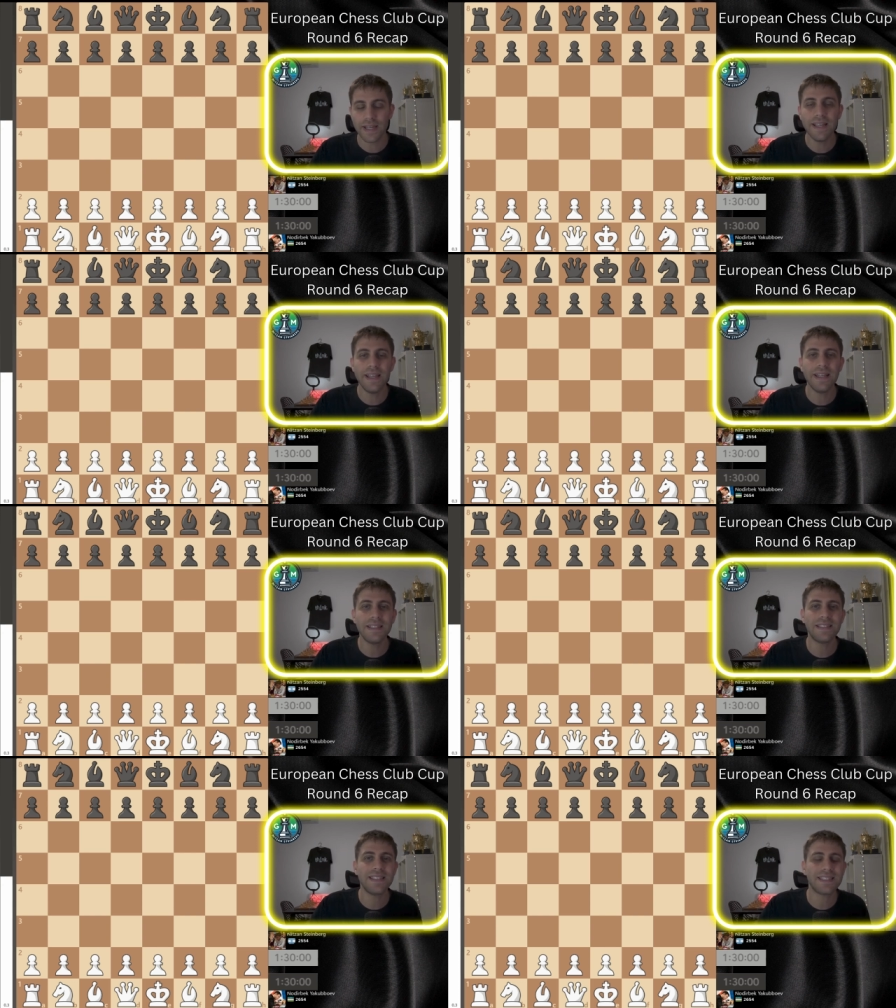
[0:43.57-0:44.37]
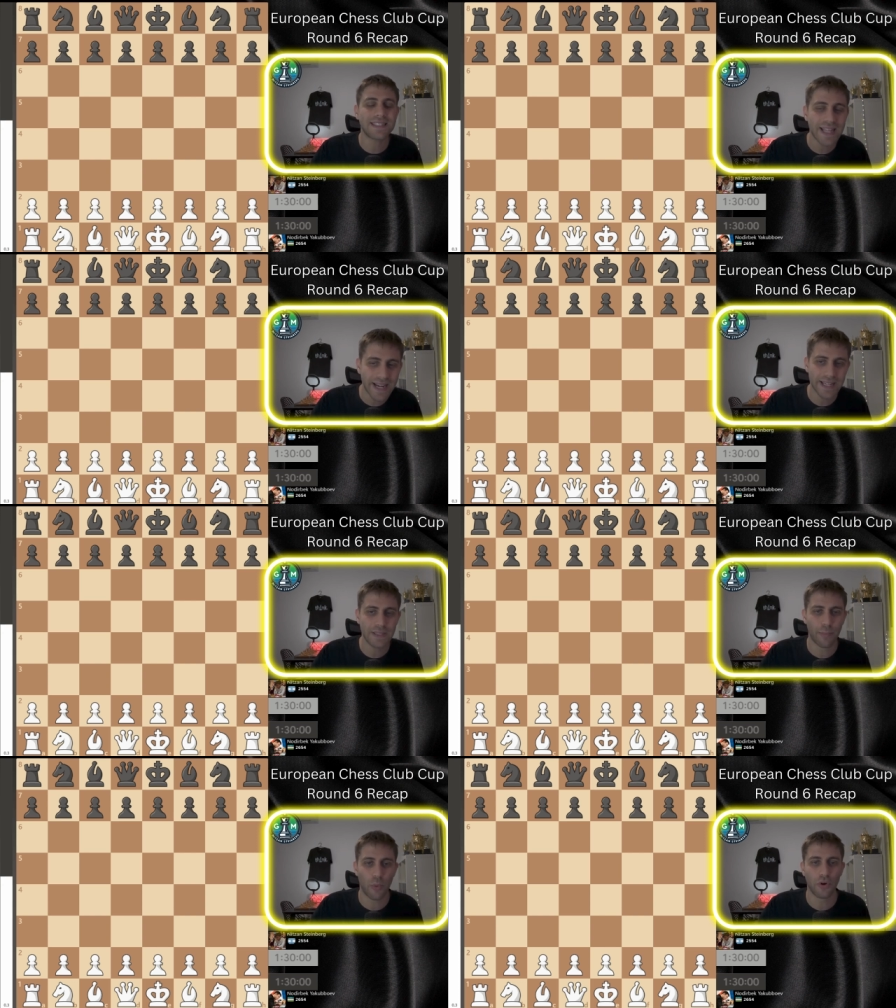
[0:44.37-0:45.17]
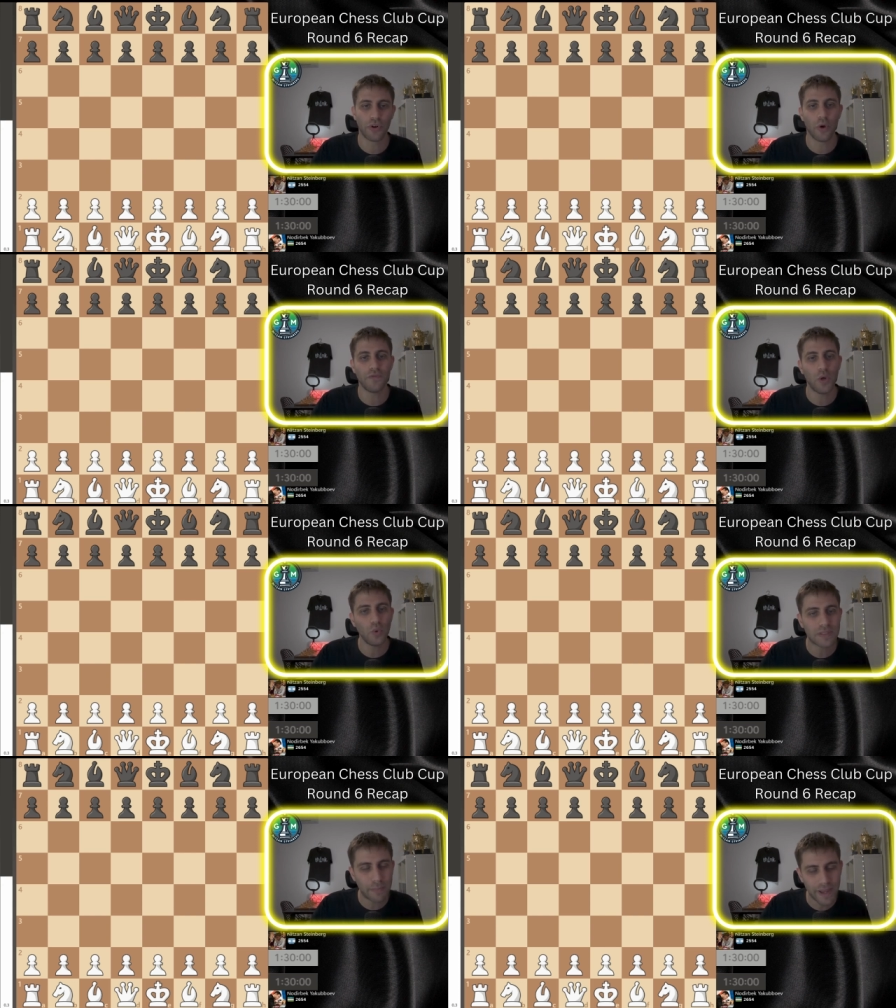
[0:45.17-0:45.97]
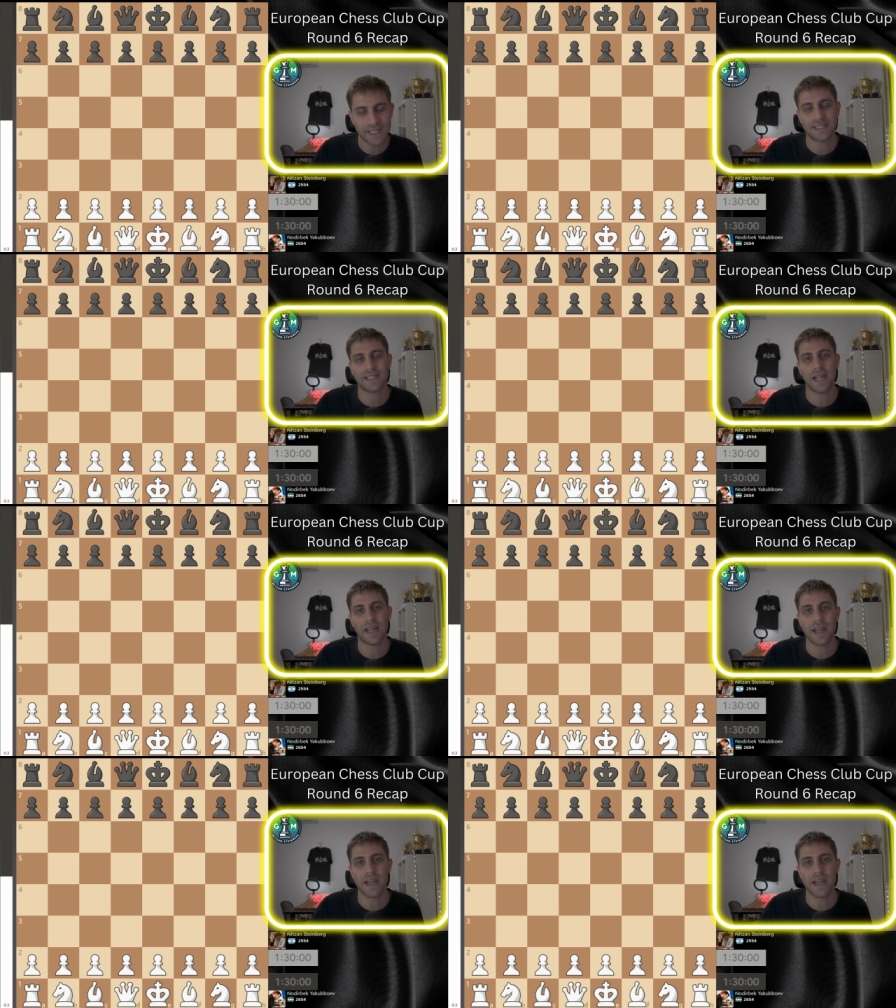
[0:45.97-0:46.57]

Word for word: he is the second board of the Uzbekistan